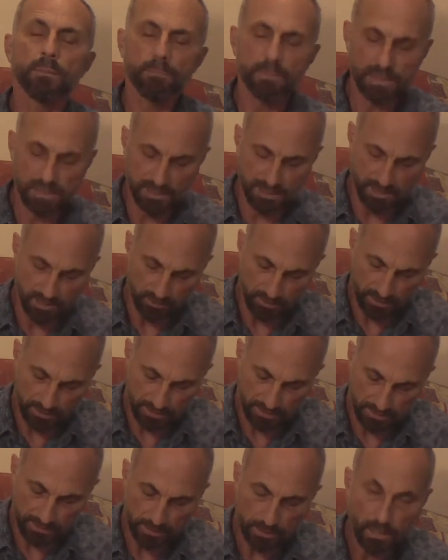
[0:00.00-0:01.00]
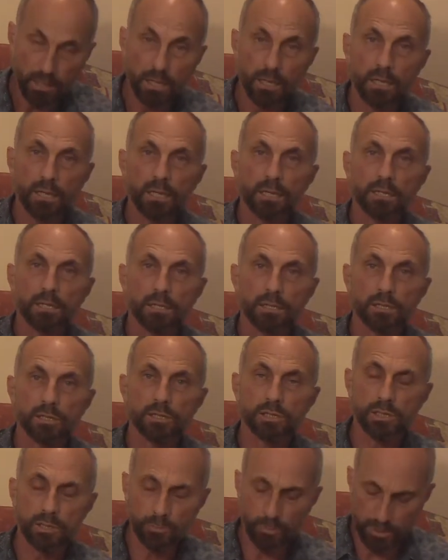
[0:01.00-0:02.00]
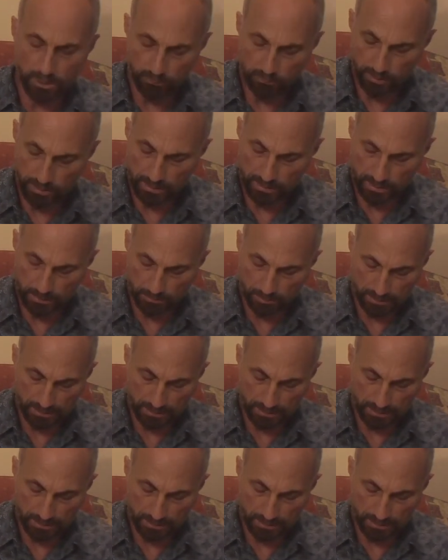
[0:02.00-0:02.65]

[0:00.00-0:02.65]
but seriously, do we really